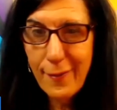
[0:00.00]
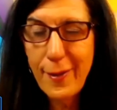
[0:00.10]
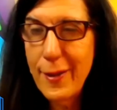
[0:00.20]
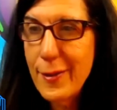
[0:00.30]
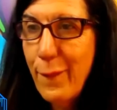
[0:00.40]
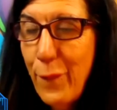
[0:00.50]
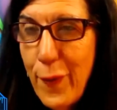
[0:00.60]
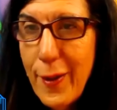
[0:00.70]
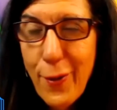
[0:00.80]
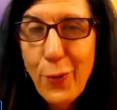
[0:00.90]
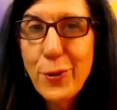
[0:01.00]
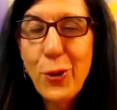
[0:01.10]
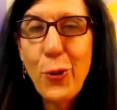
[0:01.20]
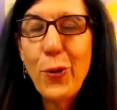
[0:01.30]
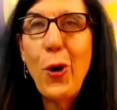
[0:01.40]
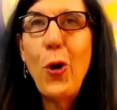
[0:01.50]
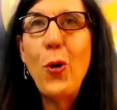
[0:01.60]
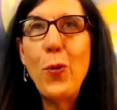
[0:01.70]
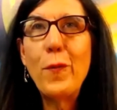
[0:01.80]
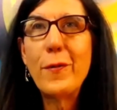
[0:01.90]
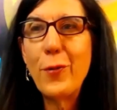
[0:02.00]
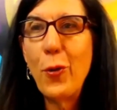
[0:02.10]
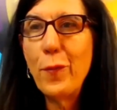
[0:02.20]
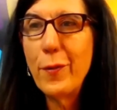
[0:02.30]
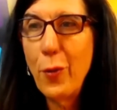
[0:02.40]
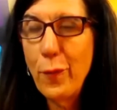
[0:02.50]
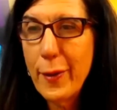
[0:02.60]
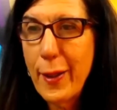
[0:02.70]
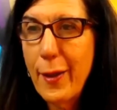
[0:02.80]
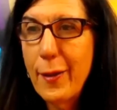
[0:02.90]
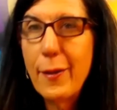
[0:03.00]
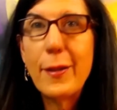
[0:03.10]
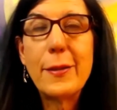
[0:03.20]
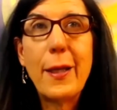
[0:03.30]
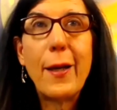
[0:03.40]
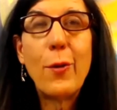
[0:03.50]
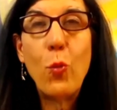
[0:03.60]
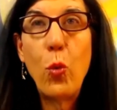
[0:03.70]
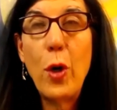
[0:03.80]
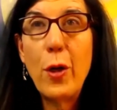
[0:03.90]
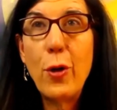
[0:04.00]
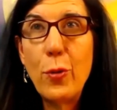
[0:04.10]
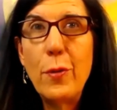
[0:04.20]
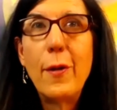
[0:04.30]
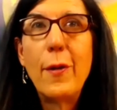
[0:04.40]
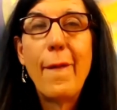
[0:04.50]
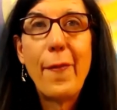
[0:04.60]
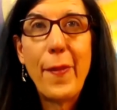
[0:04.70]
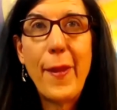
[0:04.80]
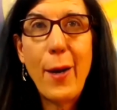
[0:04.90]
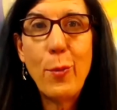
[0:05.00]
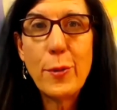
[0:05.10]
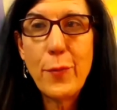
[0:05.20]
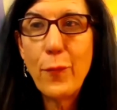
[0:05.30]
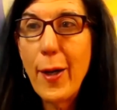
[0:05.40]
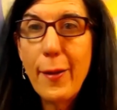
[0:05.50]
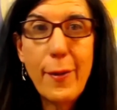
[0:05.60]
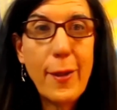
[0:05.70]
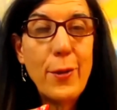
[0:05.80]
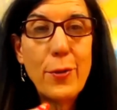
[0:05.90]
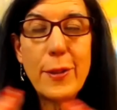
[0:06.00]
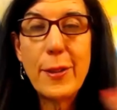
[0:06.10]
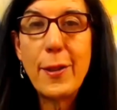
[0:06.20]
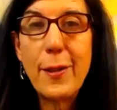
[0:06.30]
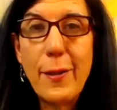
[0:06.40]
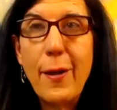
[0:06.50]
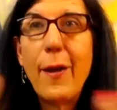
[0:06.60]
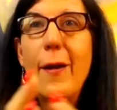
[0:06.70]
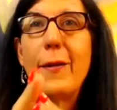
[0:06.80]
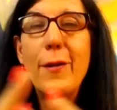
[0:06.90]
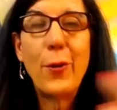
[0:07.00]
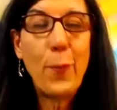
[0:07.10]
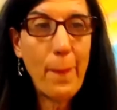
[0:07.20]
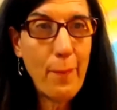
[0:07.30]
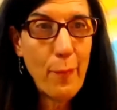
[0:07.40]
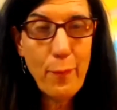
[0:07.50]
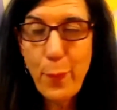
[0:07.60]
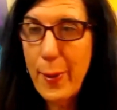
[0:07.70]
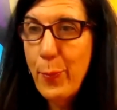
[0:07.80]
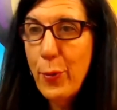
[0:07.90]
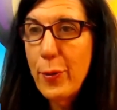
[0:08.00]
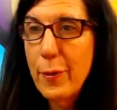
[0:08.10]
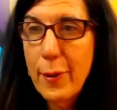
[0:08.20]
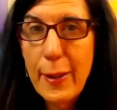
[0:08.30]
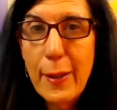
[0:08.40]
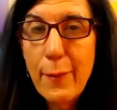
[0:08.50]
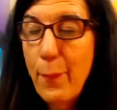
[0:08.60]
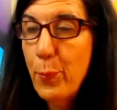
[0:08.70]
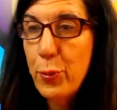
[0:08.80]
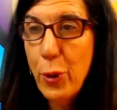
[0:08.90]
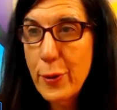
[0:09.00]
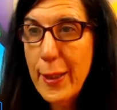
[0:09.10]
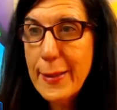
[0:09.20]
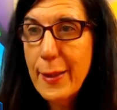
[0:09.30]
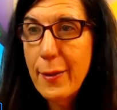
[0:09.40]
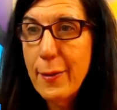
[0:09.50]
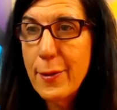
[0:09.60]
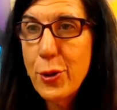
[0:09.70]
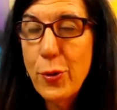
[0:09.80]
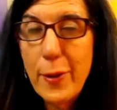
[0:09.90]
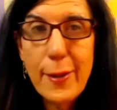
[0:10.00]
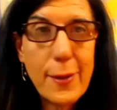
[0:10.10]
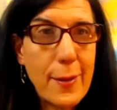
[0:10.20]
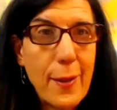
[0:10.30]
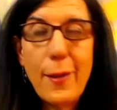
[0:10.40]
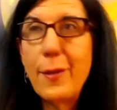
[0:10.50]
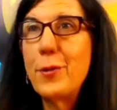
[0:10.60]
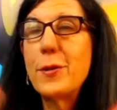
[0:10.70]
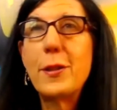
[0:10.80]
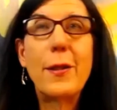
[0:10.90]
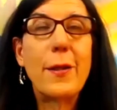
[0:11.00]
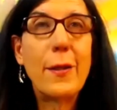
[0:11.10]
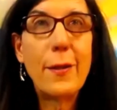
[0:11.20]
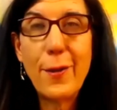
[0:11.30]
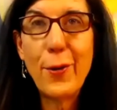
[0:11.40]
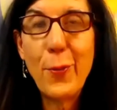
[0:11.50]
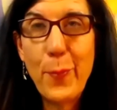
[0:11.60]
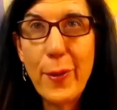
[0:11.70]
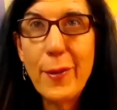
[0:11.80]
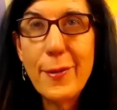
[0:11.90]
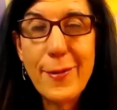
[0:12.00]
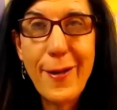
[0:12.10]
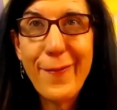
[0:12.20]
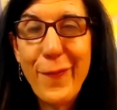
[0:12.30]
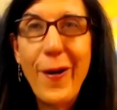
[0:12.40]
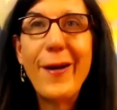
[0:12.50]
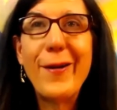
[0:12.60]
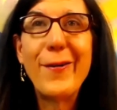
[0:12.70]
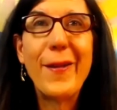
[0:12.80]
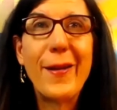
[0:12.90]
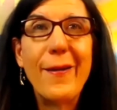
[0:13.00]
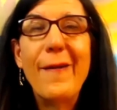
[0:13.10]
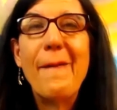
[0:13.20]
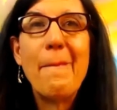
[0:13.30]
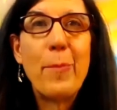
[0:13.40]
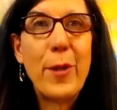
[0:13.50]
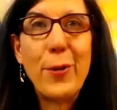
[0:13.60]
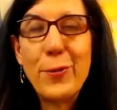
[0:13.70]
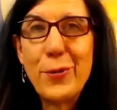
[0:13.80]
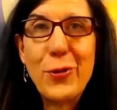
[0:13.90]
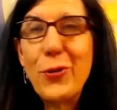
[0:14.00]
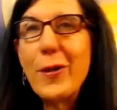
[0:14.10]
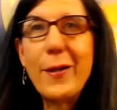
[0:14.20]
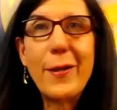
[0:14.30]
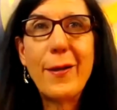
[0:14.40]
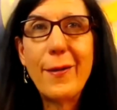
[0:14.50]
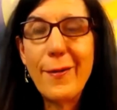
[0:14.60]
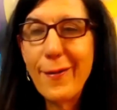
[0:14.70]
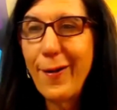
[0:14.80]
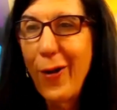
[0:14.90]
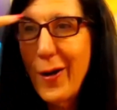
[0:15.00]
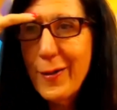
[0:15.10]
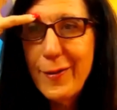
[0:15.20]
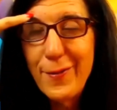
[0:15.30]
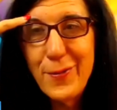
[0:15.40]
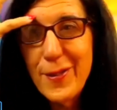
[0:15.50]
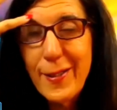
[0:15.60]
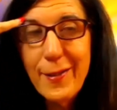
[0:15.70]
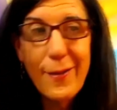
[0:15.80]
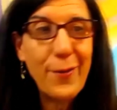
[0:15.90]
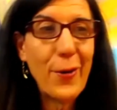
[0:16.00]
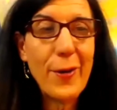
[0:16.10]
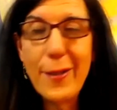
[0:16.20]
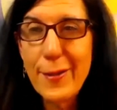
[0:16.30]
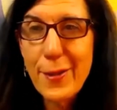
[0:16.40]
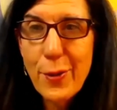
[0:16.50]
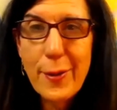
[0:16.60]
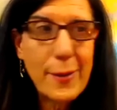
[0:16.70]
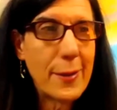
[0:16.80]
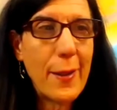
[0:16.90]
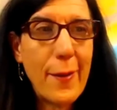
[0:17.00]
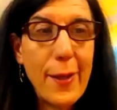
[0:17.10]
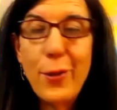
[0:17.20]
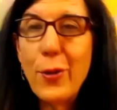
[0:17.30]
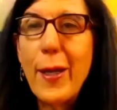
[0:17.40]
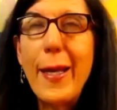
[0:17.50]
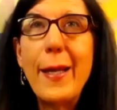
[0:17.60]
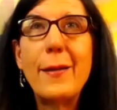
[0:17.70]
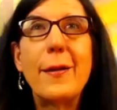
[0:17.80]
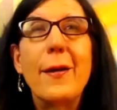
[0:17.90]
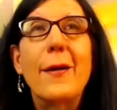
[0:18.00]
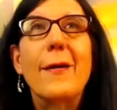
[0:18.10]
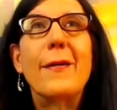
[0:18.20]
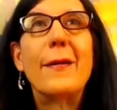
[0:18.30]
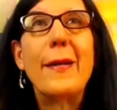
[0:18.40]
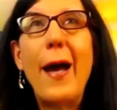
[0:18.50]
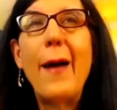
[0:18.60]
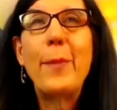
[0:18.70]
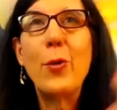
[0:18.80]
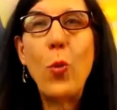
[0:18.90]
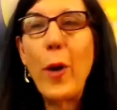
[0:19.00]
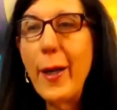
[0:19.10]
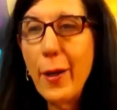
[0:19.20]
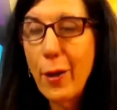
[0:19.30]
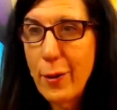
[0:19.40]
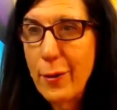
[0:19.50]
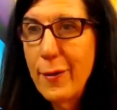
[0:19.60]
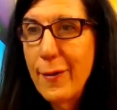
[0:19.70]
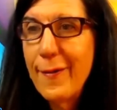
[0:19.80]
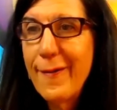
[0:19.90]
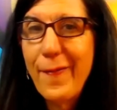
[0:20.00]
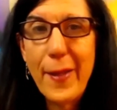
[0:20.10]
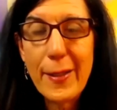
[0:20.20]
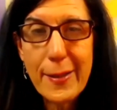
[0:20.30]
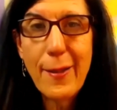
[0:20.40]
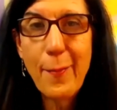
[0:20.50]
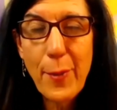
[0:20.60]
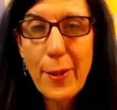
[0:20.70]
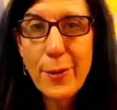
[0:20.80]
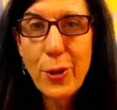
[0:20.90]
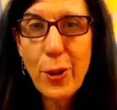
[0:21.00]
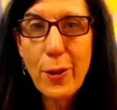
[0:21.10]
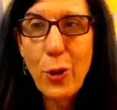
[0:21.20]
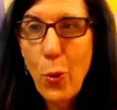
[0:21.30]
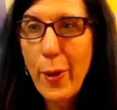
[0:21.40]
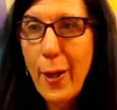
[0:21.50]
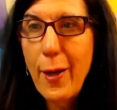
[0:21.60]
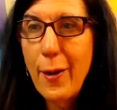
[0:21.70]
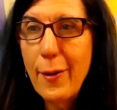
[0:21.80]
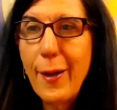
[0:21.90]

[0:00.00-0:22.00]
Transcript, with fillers: This video showing over and over and over again is like, whoa, that wasn't right. Then you're seeing, you know, people protesting in the streets and then you're seeing you know buildings on fire and then you know zurich and auckland new zealand are in the streets that you can't not be aware that something's going on.